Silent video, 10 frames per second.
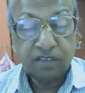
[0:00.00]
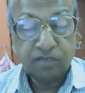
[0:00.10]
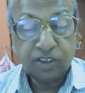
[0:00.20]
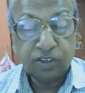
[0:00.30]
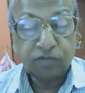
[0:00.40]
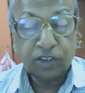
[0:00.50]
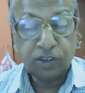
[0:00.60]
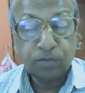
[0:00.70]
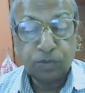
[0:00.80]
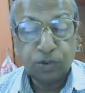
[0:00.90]
which was
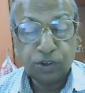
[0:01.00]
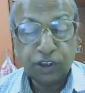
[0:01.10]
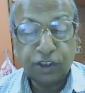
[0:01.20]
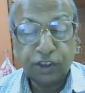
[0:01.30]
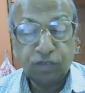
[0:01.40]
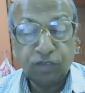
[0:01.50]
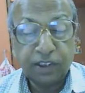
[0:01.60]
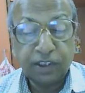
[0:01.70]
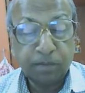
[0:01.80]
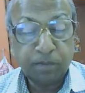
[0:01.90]
more than
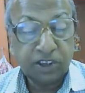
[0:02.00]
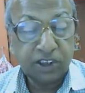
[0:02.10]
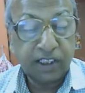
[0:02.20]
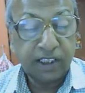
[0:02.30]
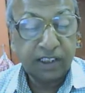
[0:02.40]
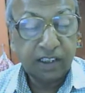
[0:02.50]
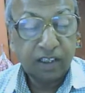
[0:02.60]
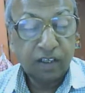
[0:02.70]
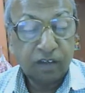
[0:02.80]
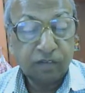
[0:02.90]
20%
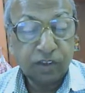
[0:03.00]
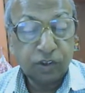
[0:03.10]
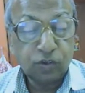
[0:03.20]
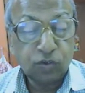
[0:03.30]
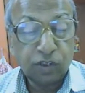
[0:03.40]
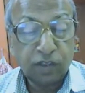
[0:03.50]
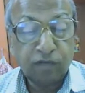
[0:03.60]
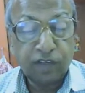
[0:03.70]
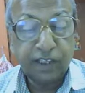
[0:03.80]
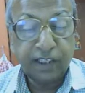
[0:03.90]
of the total
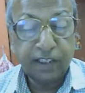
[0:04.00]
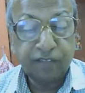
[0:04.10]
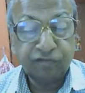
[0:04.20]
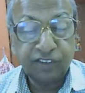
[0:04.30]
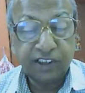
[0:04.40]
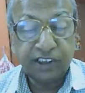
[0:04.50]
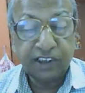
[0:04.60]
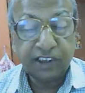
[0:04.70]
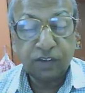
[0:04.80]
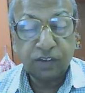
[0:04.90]
funding of
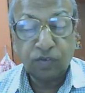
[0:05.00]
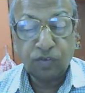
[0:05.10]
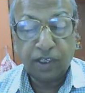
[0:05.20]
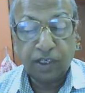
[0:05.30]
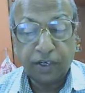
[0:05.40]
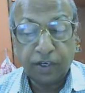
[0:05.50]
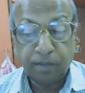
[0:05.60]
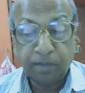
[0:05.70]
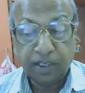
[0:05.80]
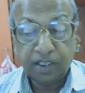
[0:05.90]
Indian rural
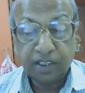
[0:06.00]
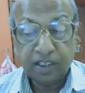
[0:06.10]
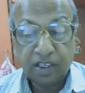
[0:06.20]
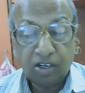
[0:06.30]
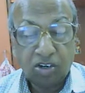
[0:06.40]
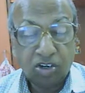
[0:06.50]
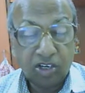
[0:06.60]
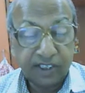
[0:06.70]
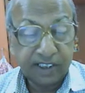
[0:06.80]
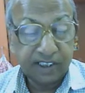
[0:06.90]
economy
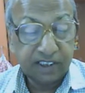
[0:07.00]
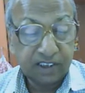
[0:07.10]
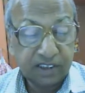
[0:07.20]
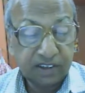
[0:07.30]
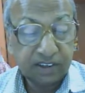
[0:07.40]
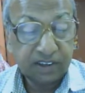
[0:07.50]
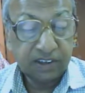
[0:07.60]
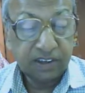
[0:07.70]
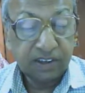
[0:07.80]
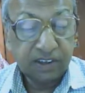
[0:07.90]
allotted.
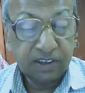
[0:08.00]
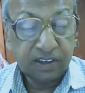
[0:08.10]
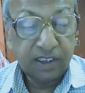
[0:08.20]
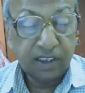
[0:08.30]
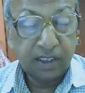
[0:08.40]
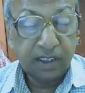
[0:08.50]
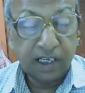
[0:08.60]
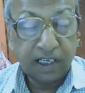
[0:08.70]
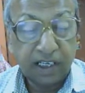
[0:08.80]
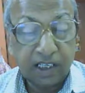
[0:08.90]
The
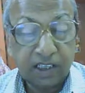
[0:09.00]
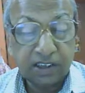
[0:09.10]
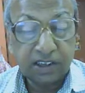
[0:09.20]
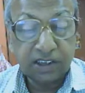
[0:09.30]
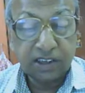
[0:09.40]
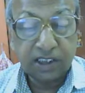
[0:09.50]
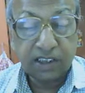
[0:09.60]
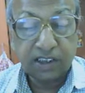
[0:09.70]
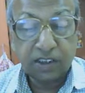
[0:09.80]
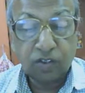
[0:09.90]
agriculture
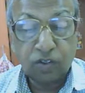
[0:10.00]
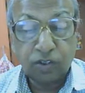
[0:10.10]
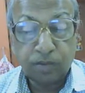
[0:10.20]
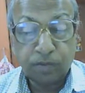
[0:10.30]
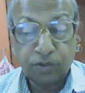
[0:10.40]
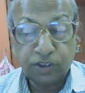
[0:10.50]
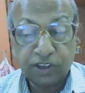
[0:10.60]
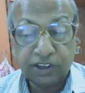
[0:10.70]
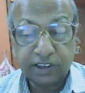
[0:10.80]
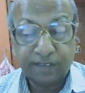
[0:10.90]
sector got more than
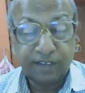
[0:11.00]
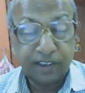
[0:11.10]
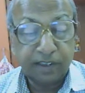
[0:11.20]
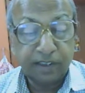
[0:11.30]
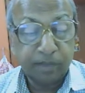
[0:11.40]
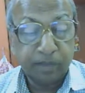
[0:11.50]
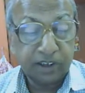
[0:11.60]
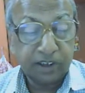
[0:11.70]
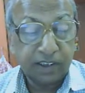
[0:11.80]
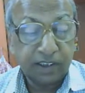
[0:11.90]

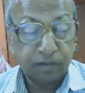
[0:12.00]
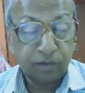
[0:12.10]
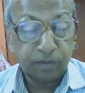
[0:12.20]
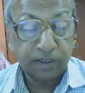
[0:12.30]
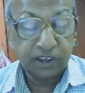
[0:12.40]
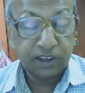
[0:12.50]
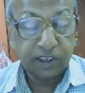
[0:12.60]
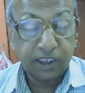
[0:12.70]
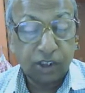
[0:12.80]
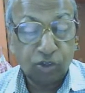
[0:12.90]
17% of the budget
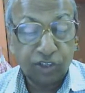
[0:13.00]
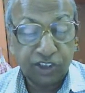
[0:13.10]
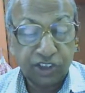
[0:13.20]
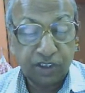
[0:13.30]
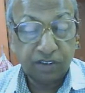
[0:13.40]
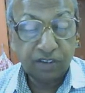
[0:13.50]
allocation,